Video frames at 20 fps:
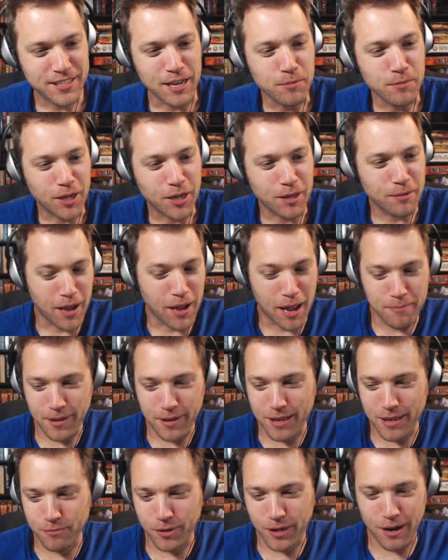Tim, you can pipe
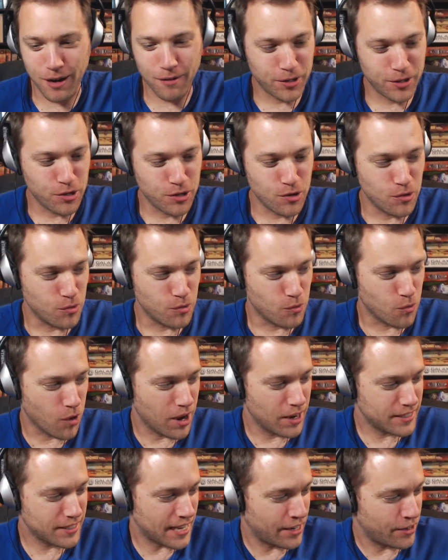in whenever you
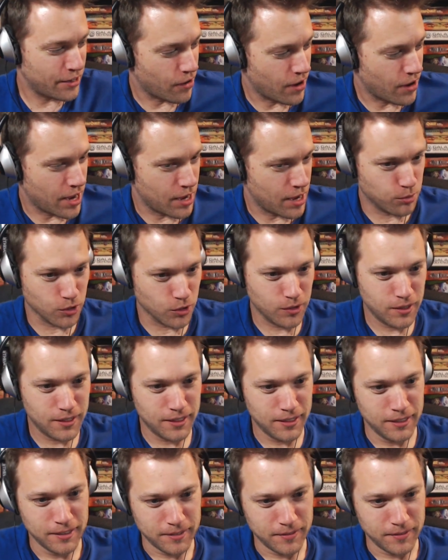want and are able.